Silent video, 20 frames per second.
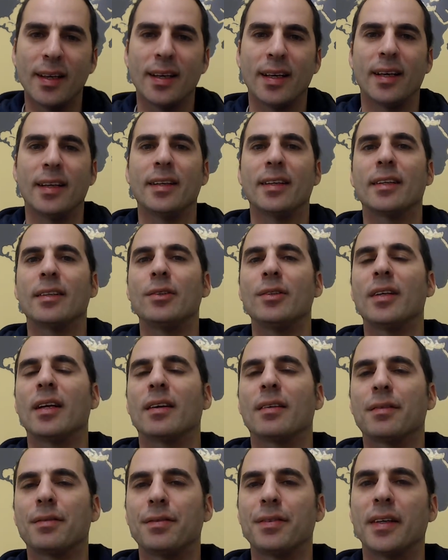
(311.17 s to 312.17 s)
And you can do that
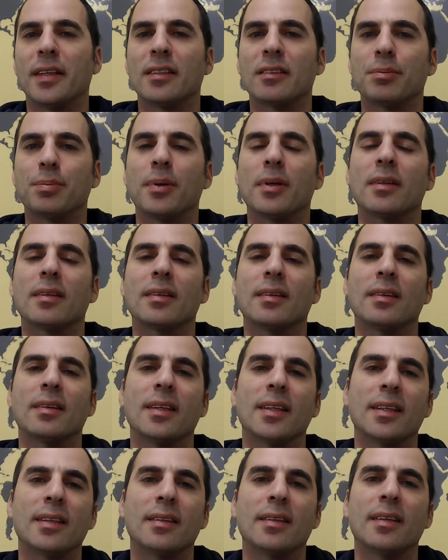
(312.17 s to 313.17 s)
on Facebook,
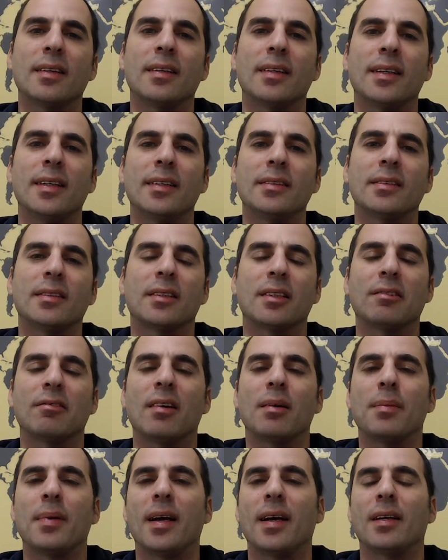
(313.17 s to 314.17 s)
LinkedIn,
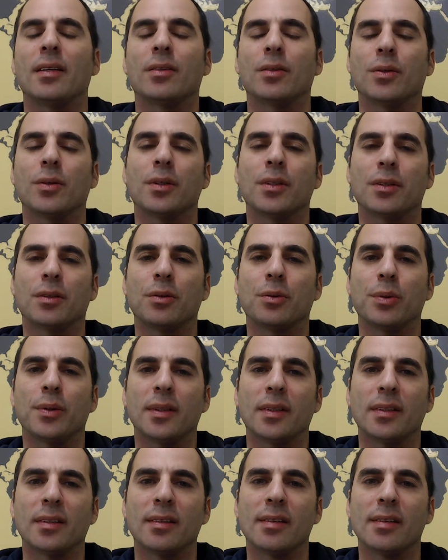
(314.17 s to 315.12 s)
Instagram, and or Twitter.